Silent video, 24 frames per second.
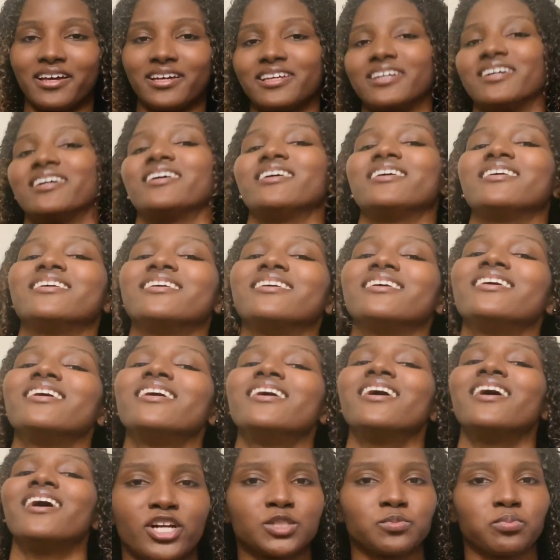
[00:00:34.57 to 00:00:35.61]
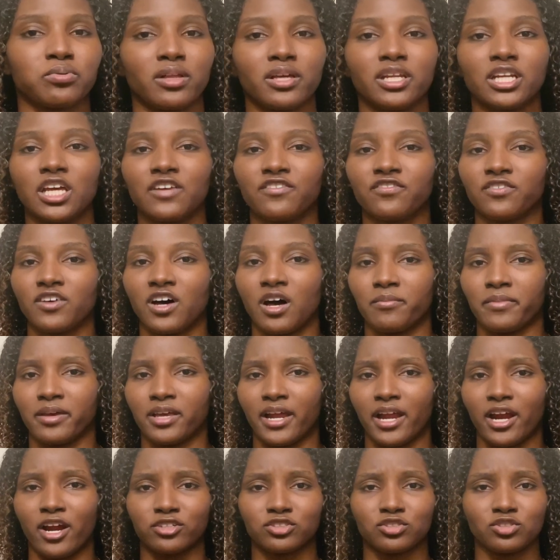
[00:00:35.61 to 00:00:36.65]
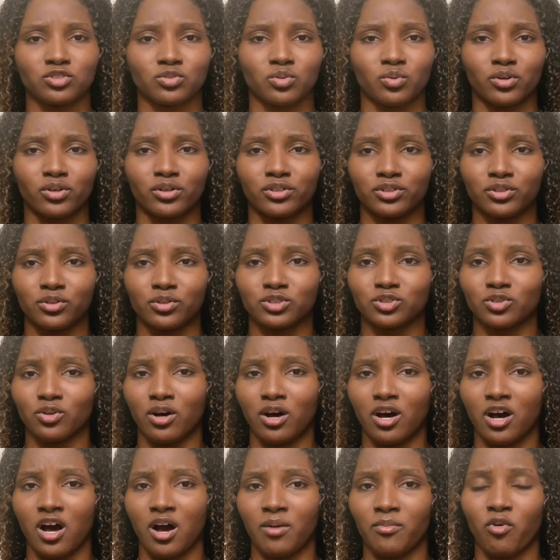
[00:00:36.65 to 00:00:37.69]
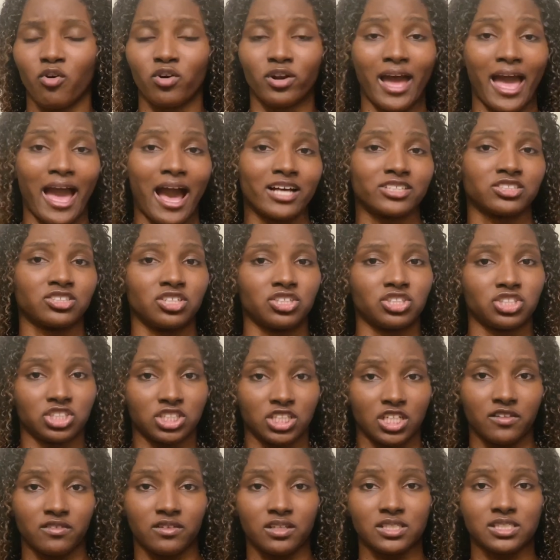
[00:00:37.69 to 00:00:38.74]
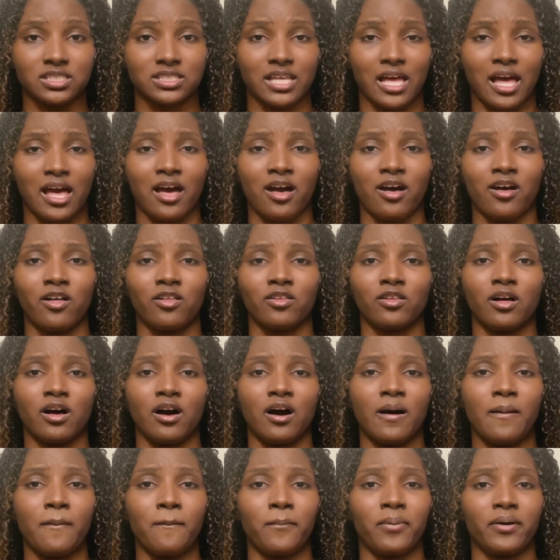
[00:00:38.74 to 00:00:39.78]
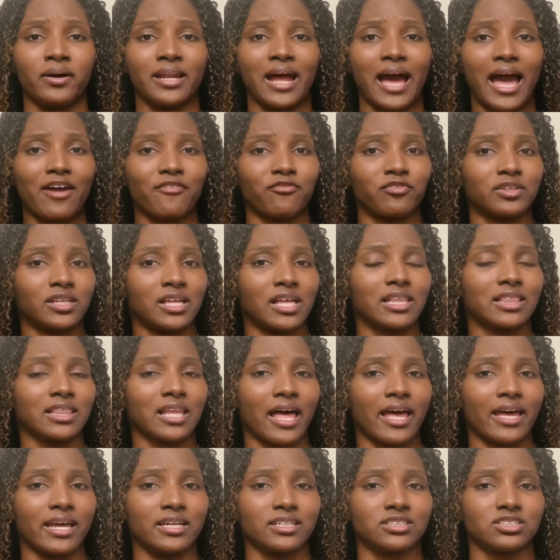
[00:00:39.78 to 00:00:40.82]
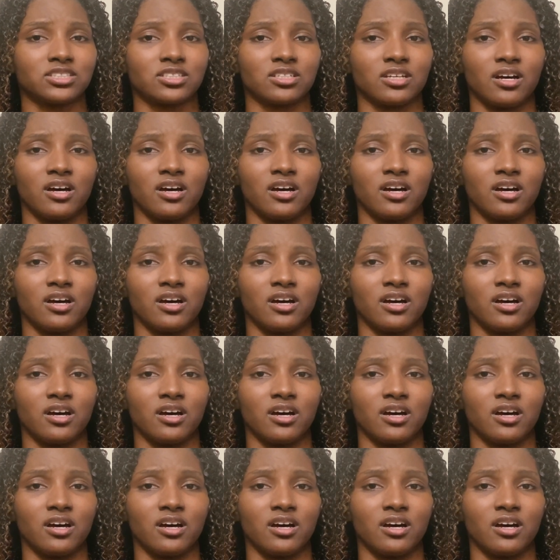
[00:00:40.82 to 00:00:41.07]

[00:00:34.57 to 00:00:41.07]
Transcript: There's plenty of hair tutorials on how to achieve this style, but I really liked,